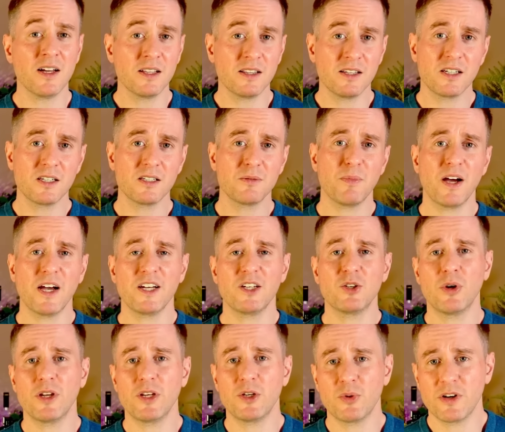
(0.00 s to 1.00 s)
This is my
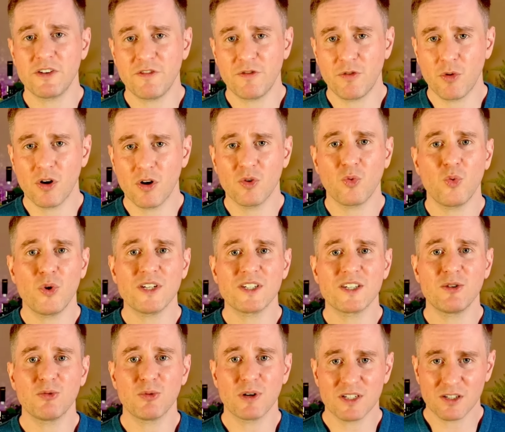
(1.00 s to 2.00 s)
2024
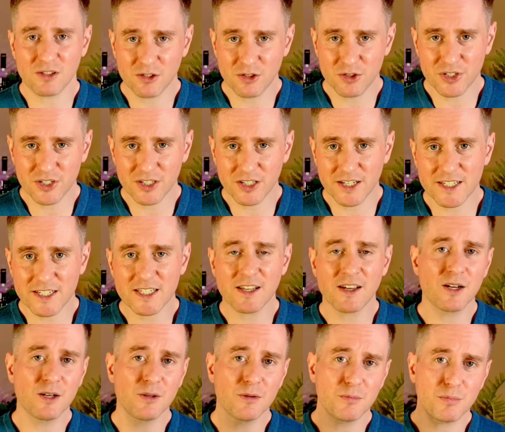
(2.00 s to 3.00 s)
whiskey resolution list.
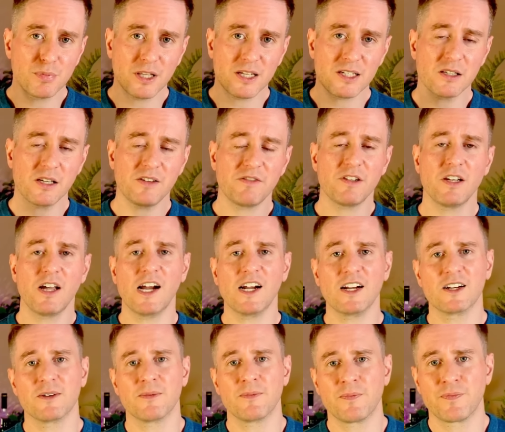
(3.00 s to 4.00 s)
Please leave a
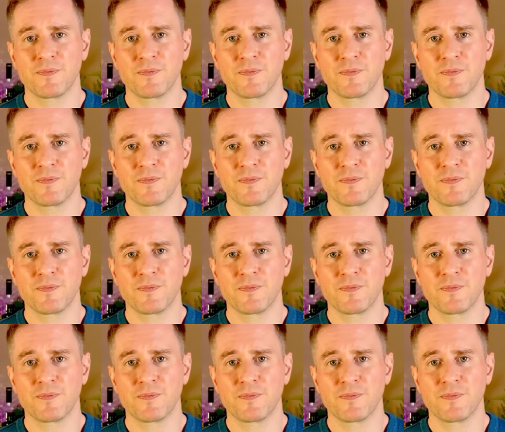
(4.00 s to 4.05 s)
like.